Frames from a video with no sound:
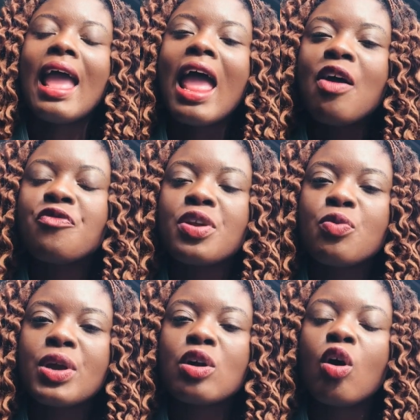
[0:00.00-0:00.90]
every
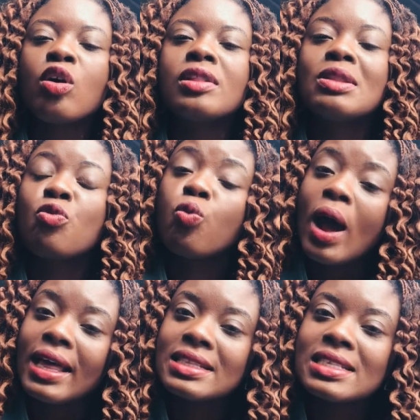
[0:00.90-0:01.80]
week on
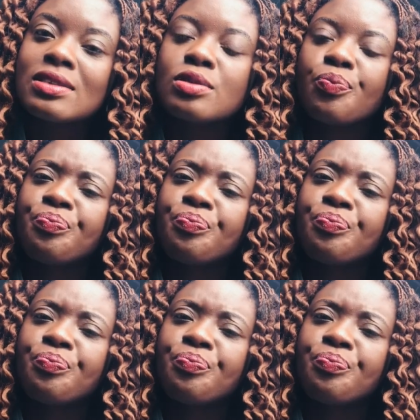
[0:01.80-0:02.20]
wants